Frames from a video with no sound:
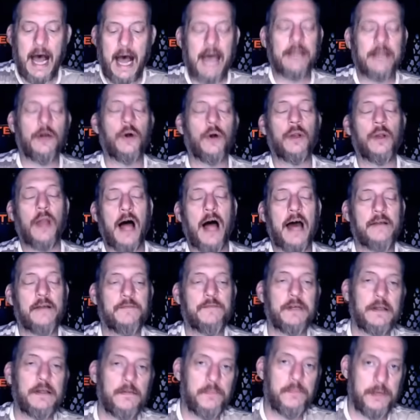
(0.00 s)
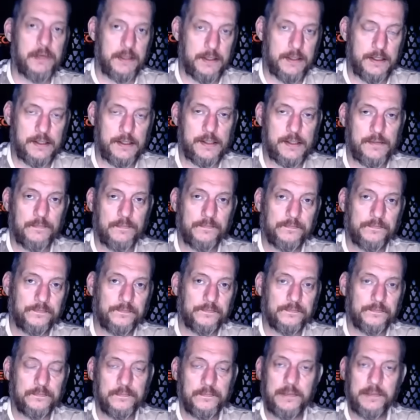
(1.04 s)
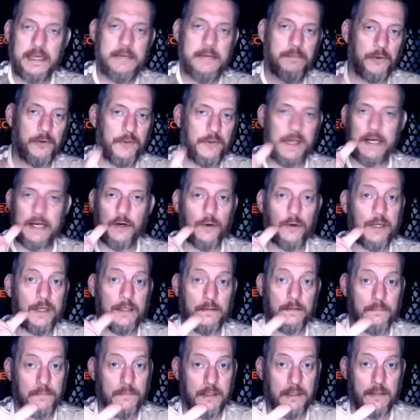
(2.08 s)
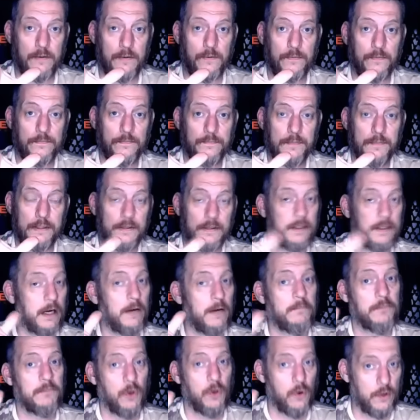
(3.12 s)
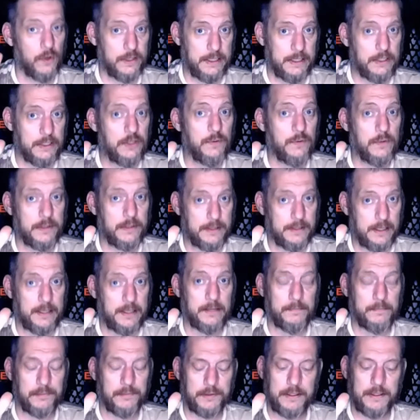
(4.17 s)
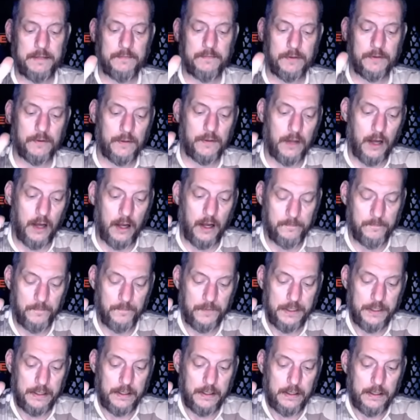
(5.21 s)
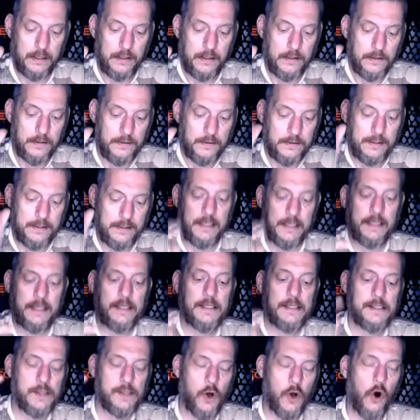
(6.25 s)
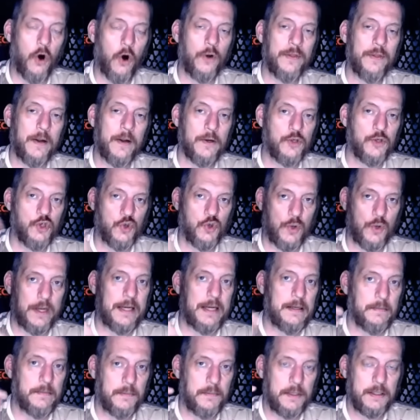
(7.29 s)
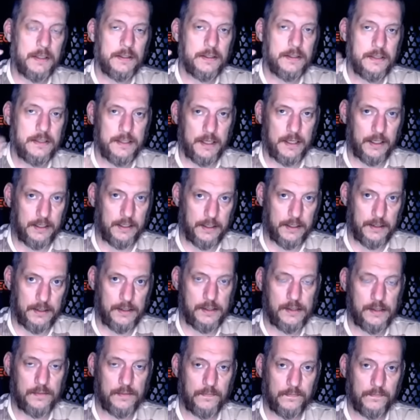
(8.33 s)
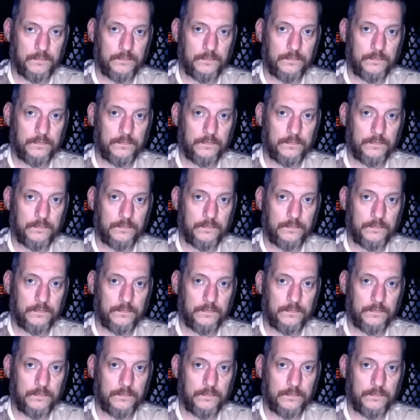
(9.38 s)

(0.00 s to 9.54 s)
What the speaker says: I know a lot of independents, people that are in the middle. They're more than you would think, believe it or not. These are their dream tickets.